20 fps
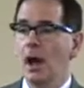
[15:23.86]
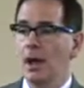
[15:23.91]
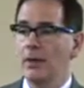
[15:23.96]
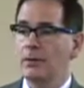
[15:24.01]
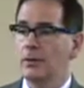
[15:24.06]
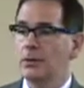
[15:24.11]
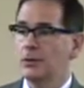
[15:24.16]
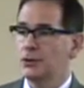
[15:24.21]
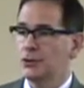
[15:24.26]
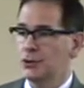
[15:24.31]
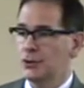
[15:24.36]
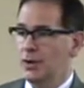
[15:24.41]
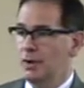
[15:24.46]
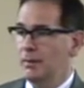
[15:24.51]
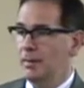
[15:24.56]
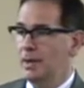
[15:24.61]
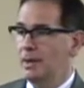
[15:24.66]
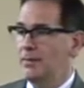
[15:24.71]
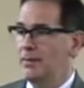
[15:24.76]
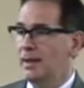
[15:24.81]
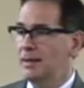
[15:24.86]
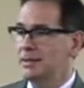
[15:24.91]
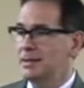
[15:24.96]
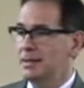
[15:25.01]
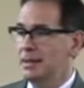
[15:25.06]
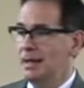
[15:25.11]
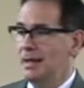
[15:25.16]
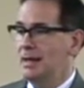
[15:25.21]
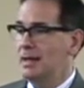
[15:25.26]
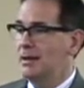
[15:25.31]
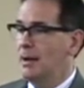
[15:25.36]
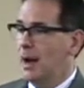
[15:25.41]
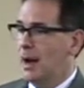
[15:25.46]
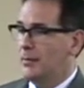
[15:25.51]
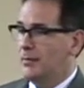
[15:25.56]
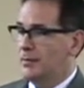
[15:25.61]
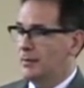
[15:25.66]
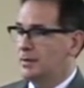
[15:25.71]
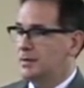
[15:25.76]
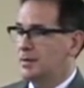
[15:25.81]
other treatment that's needed
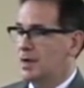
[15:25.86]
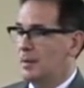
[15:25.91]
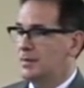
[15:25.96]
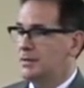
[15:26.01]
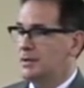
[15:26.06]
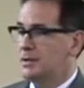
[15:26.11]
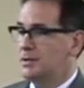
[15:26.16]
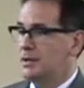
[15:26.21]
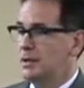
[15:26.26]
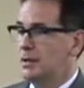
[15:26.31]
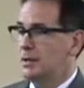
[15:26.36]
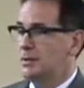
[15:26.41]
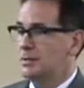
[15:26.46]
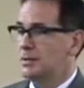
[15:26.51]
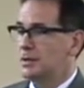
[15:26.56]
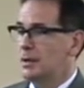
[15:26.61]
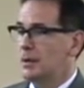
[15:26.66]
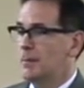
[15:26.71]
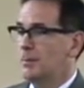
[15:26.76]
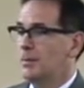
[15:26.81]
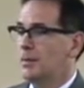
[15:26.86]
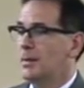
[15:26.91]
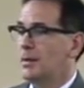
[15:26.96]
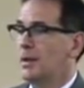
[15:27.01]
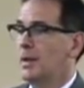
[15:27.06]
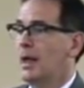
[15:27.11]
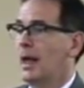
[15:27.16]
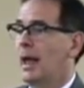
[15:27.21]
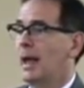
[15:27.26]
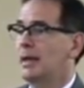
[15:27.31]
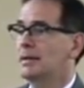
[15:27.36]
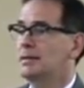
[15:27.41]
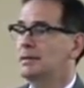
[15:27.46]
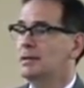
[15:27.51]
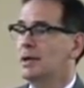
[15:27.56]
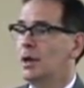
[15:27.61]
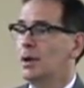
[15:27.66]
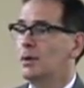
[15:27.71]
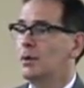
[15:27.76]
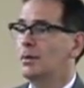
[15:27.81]
other than substance use, and
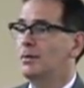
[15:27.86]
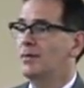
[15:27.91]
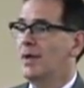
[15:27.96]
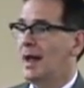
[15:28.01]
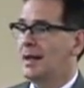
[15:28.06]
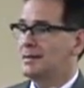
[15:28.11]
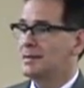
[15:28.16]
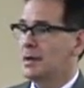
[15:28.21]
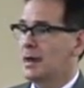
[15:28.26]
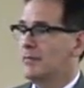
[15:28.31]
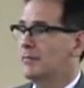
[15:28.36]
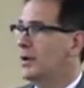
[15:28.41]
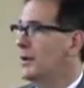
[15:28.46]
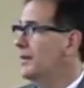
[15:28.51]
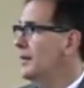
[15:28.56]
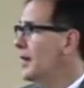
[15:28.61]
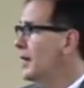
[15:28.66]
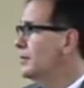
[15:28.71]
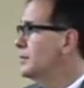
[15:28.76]
so that's covered in the